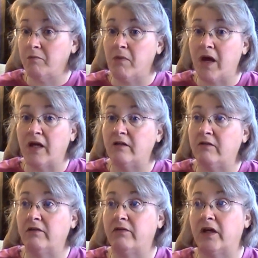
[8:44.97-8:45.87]

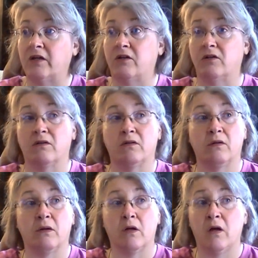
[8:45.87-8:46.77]
Massive infection.
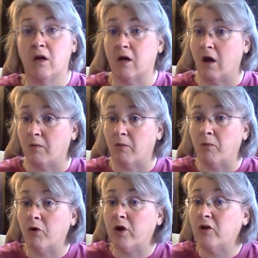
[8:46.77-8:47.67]
A couple
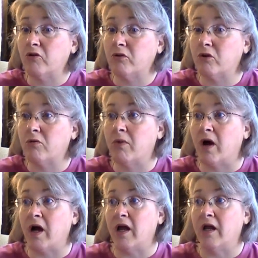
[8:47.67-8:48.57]
more years go
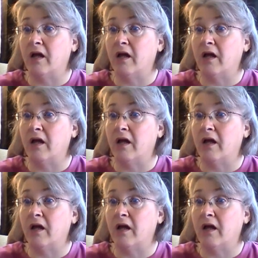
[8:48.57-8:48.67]
by.